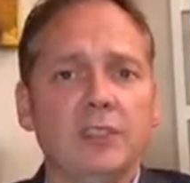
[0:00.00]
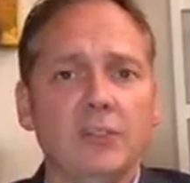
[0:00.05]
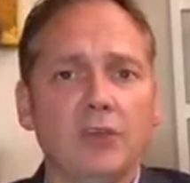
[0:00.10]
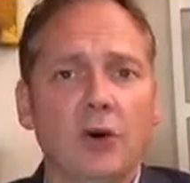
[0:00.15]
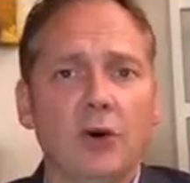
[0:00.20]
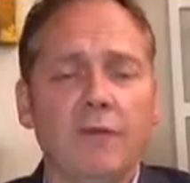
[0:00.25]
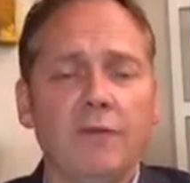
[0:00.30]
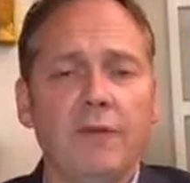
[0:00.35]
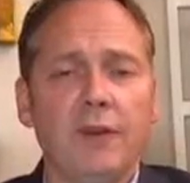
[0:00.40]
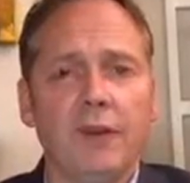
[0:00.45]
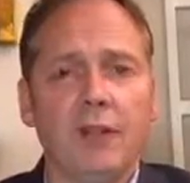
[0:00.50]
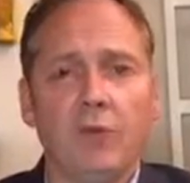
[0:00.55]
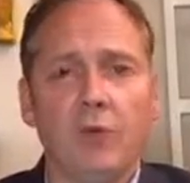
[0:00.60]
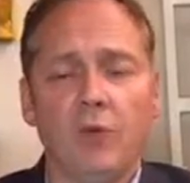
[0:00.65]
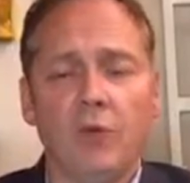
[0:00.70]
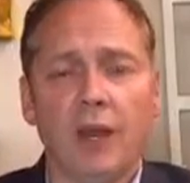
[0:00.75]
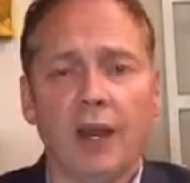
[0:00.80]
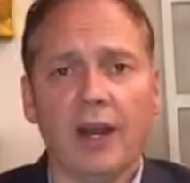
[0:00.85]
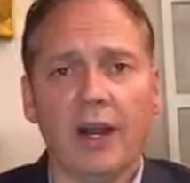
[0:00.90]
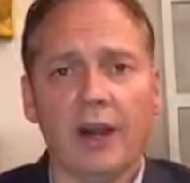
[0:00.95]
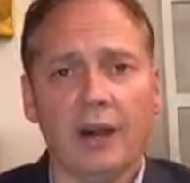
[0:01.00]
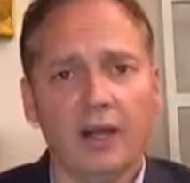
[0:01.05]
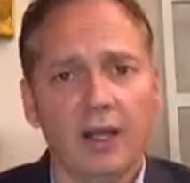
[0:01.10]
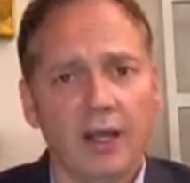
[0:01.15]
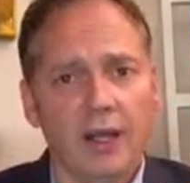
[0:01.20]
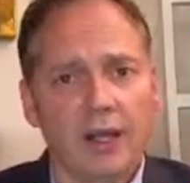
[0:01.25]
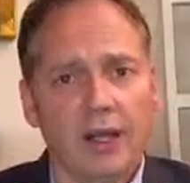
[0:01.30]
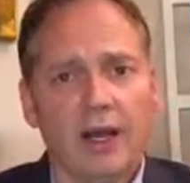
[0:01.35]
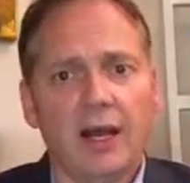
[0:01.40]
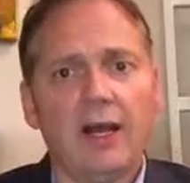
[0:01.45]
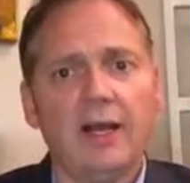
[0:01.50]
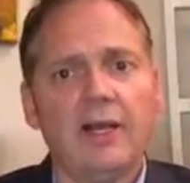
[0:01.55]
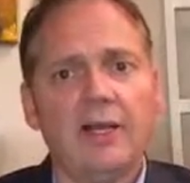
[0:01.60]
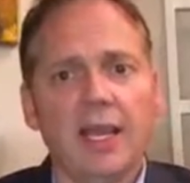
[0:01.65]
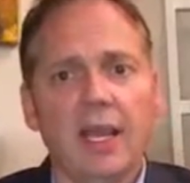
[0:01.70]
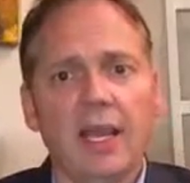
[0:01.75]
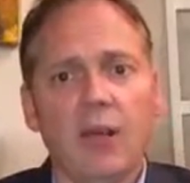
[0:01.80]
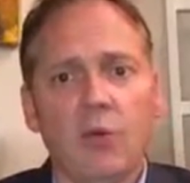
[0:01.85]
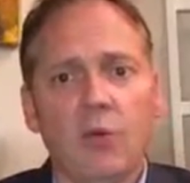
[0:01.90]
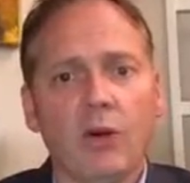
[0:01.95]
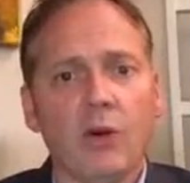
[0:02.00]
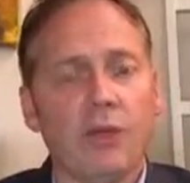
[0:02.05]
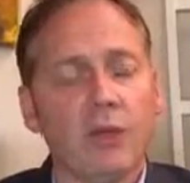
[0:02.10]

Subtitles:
Schofield, where it